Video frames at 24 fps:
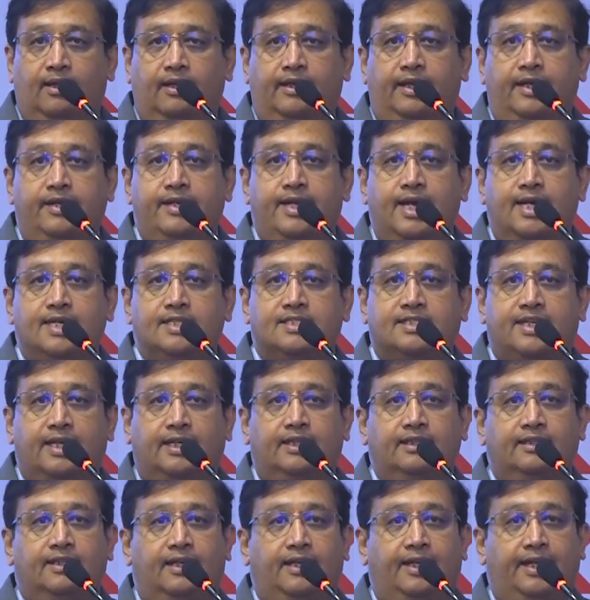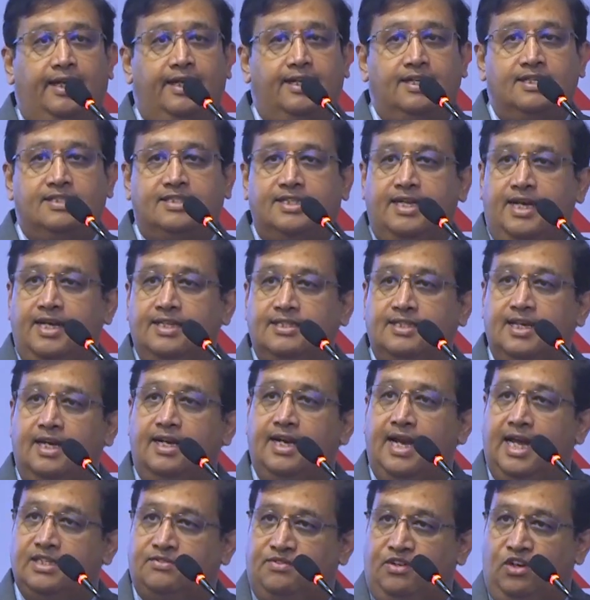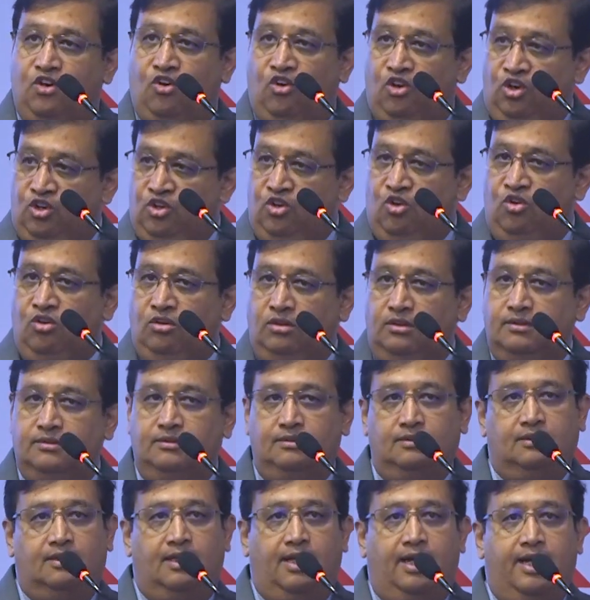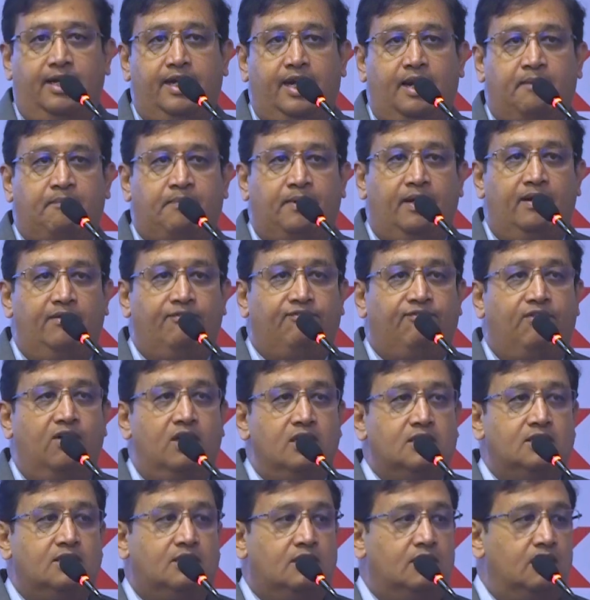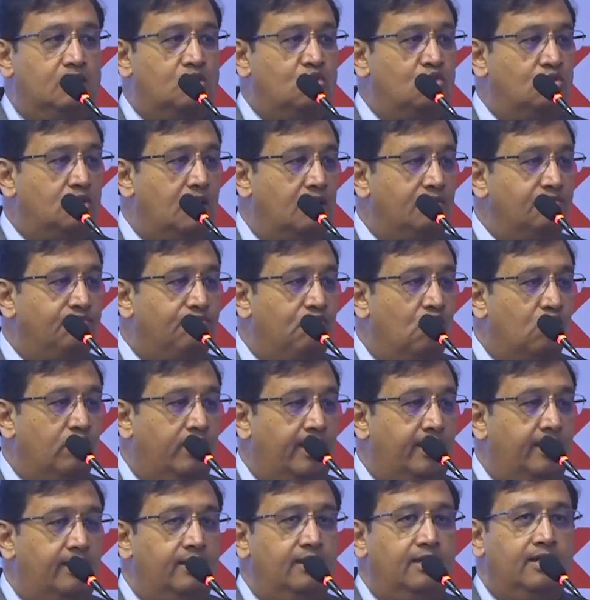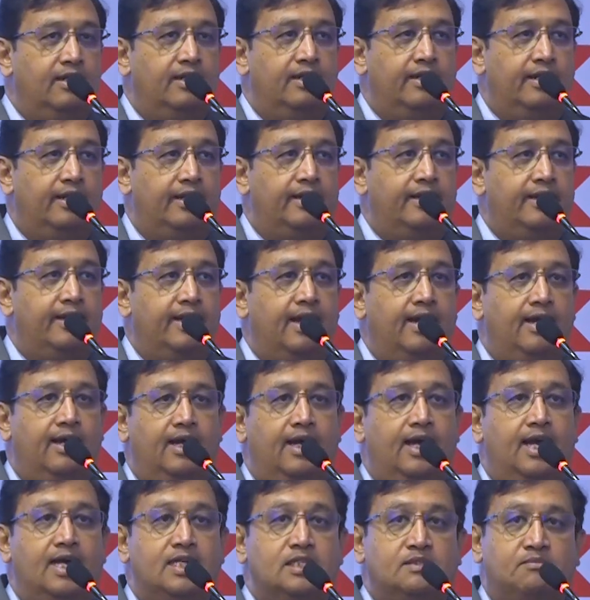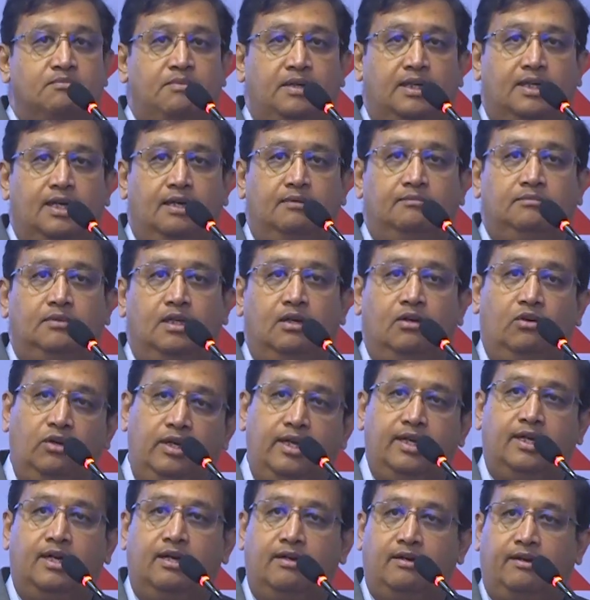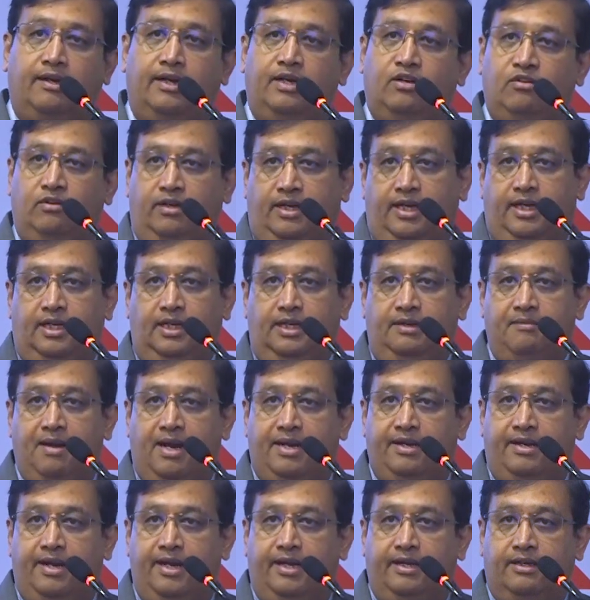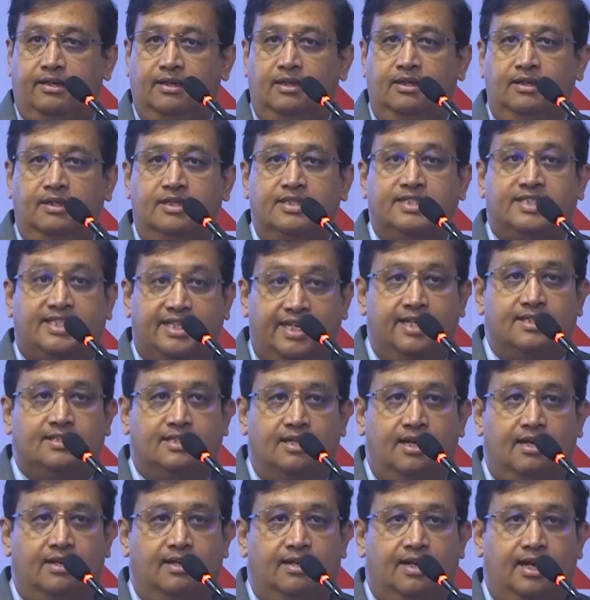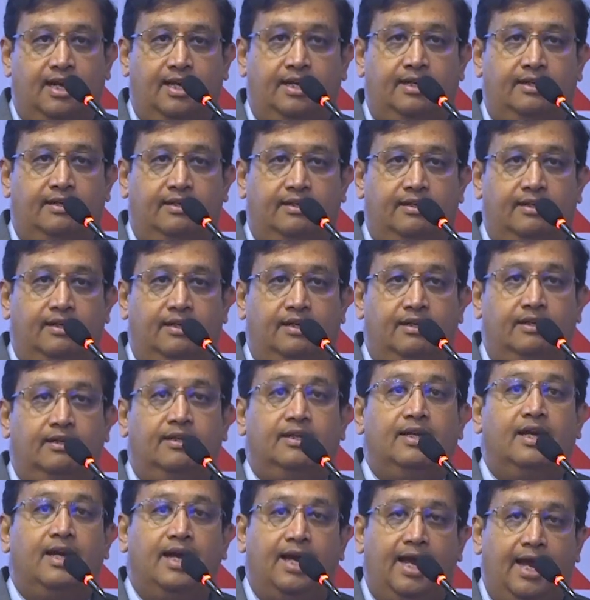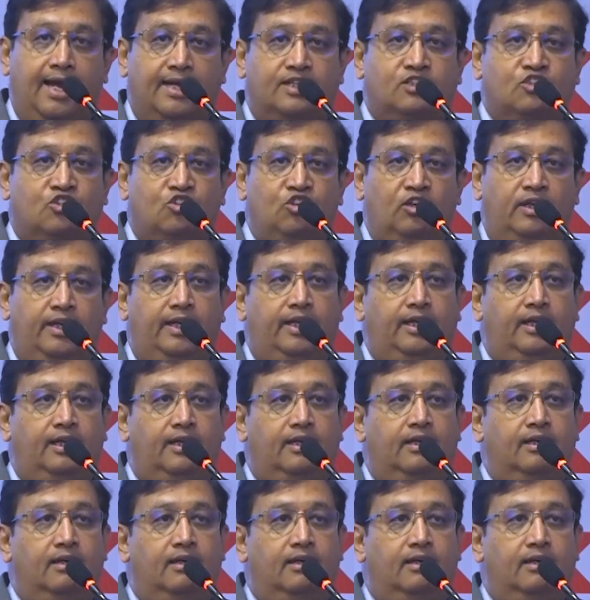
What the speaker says: India has taken the lead in CSR, as we all know, and April 1st, 2014, India has become the only country to legally mandate CSR and actually